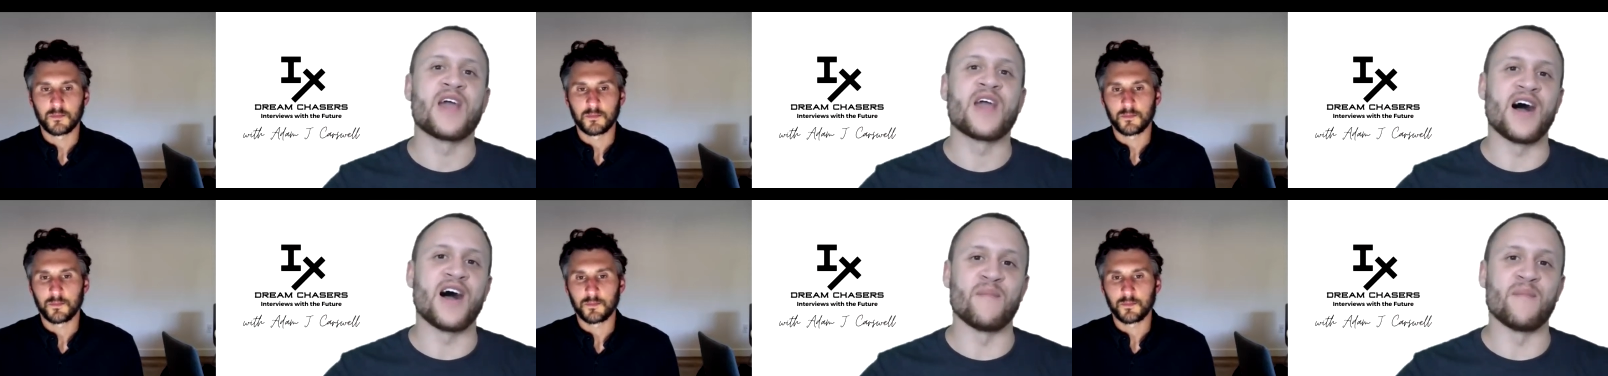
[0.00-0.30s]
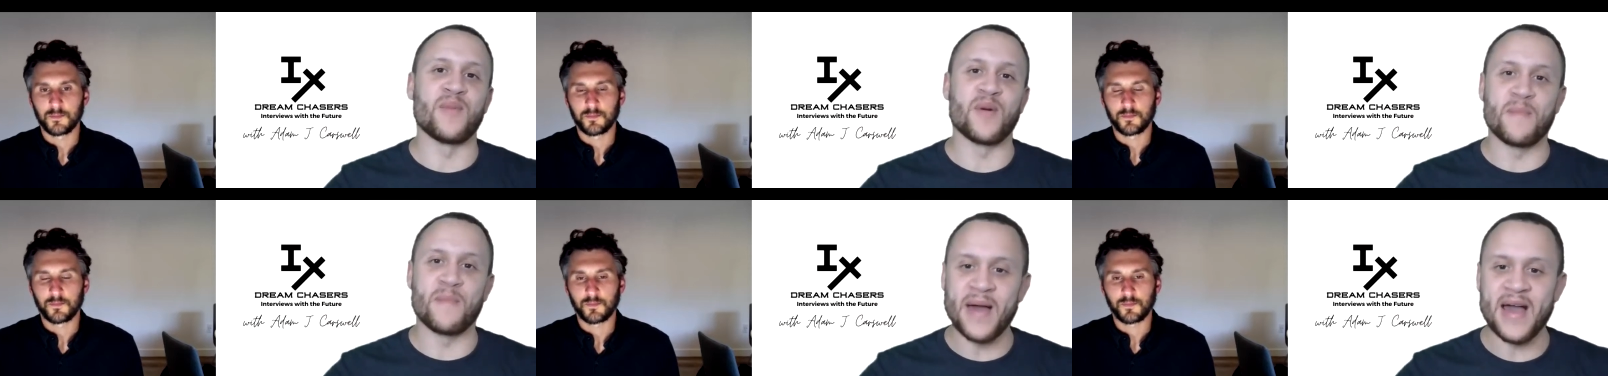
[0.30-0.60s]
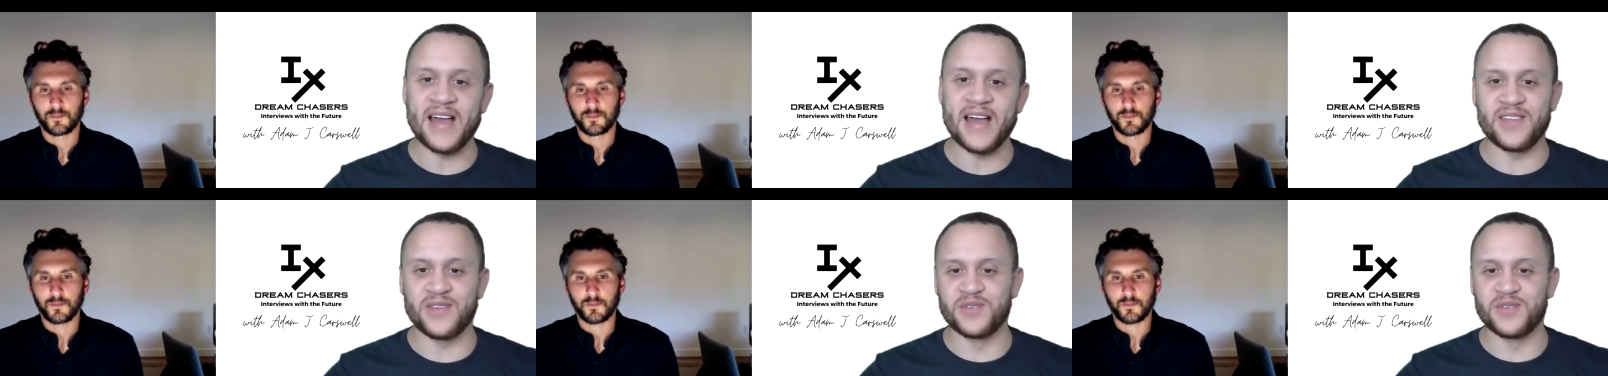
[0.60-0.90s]
Speaker 1: Um, but
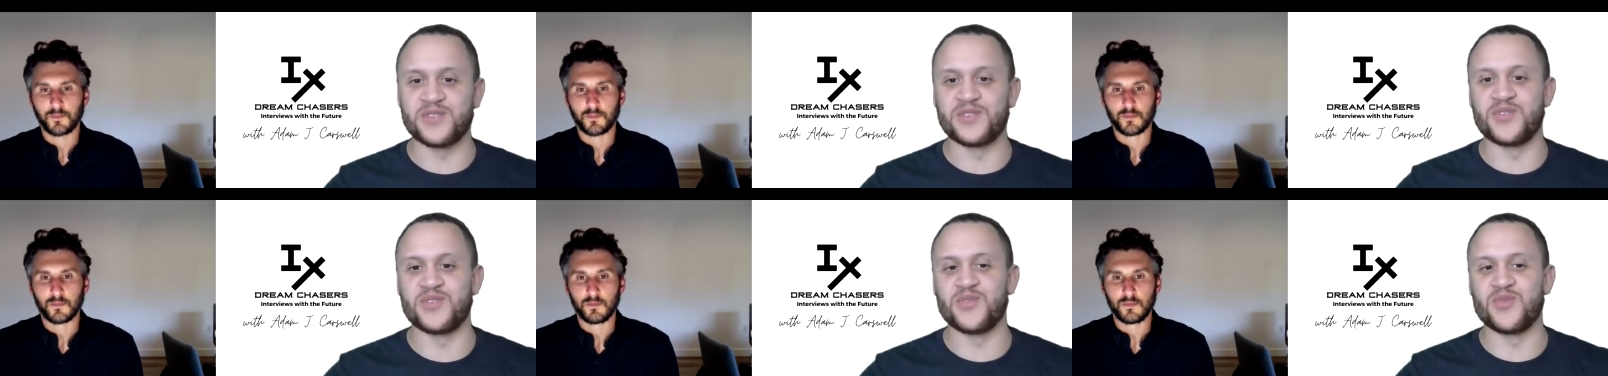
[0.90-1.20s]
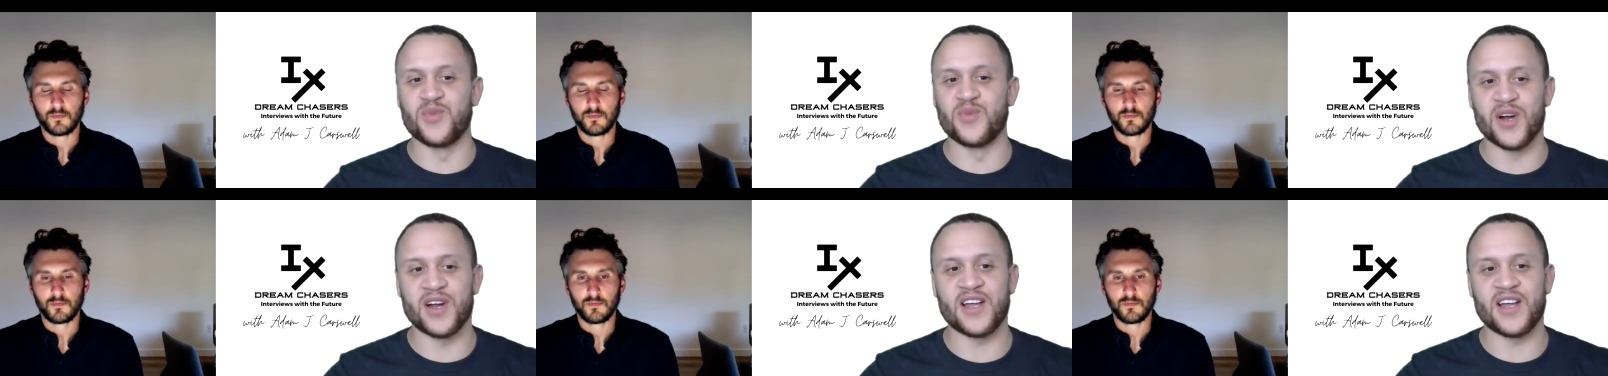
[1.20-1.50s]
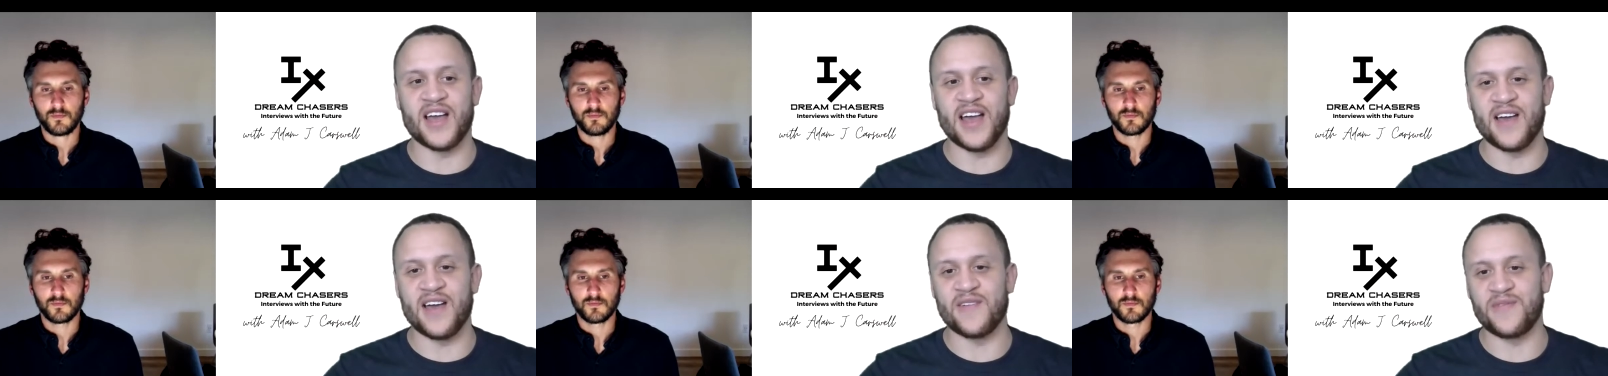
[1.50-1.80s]
Matt used to
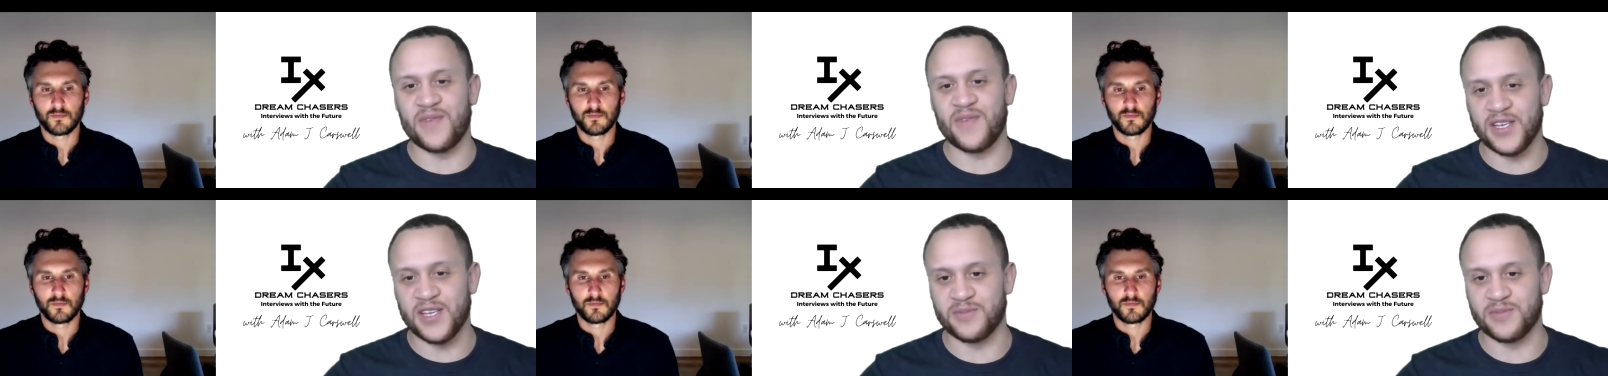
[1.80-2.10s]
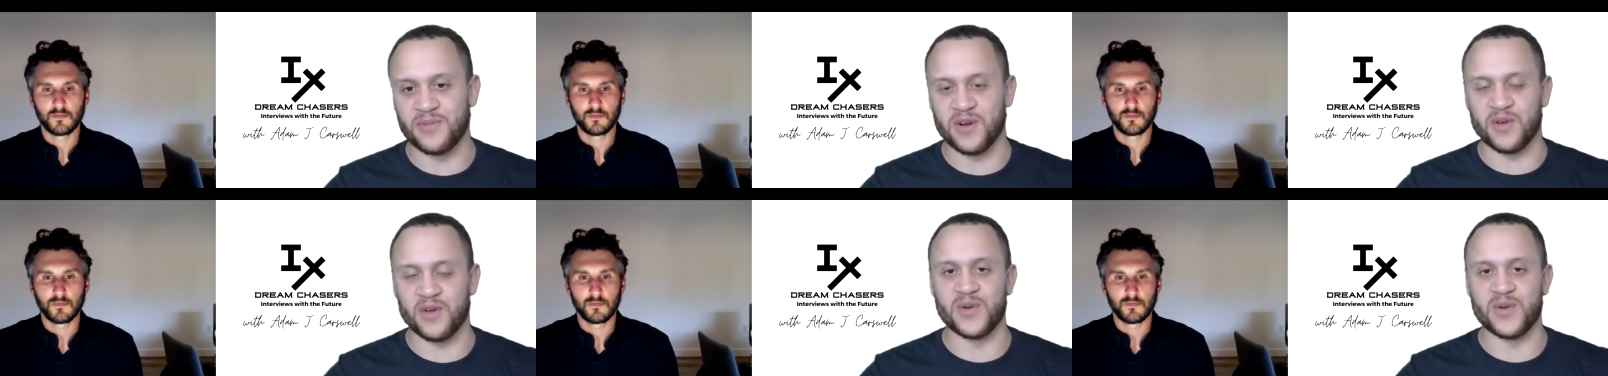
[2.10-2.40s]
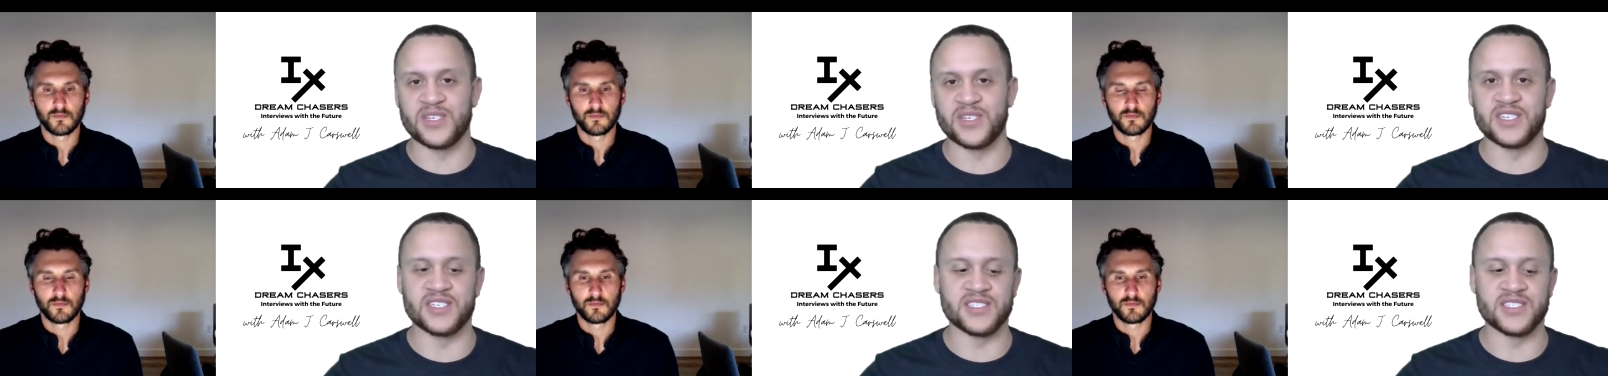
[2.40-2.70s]
work at
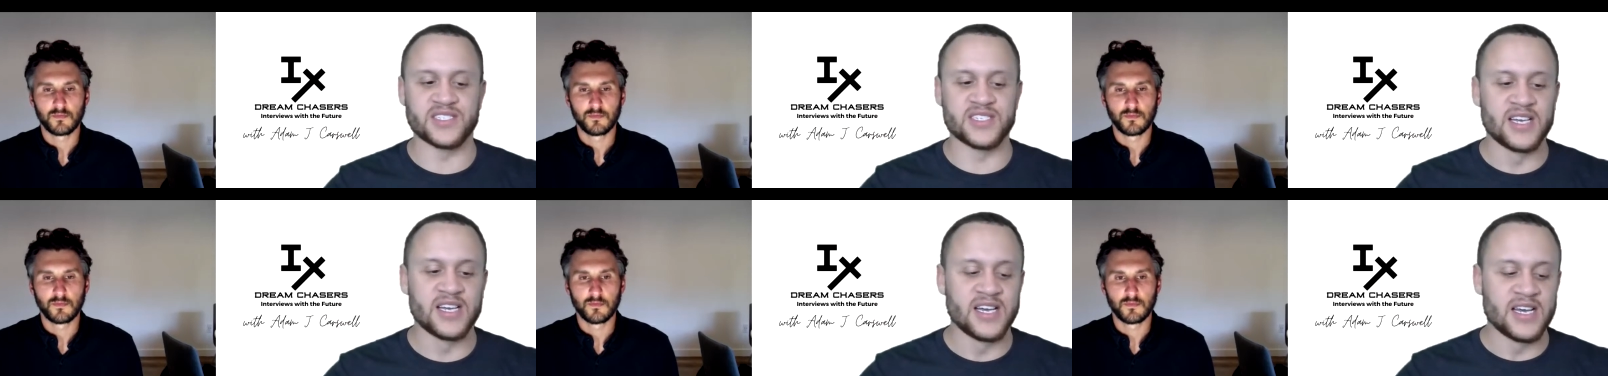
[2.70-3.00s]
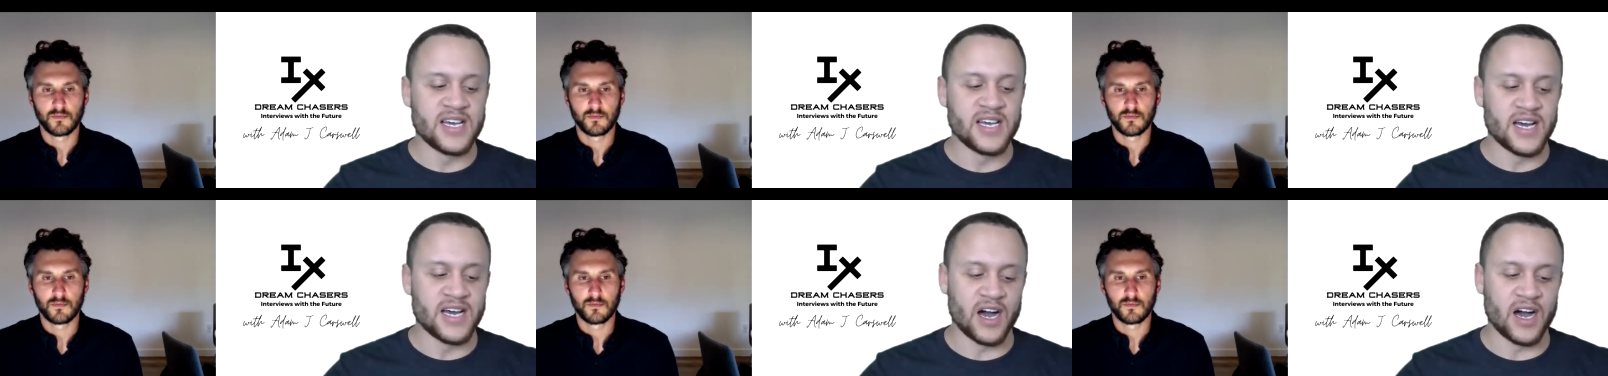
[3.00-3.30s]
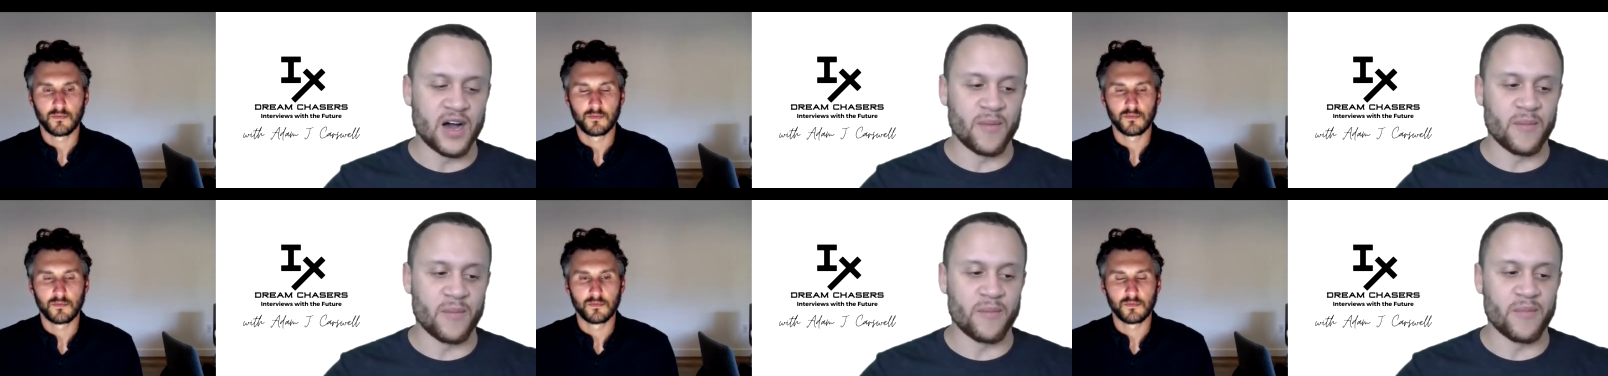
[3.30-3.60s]
Facebook, which is
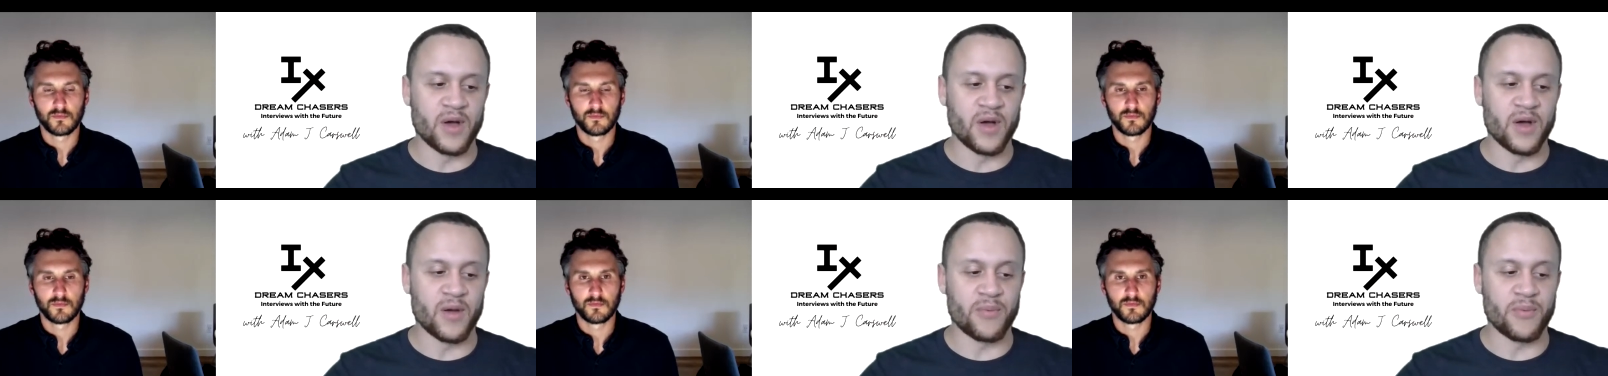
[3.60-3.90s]
um,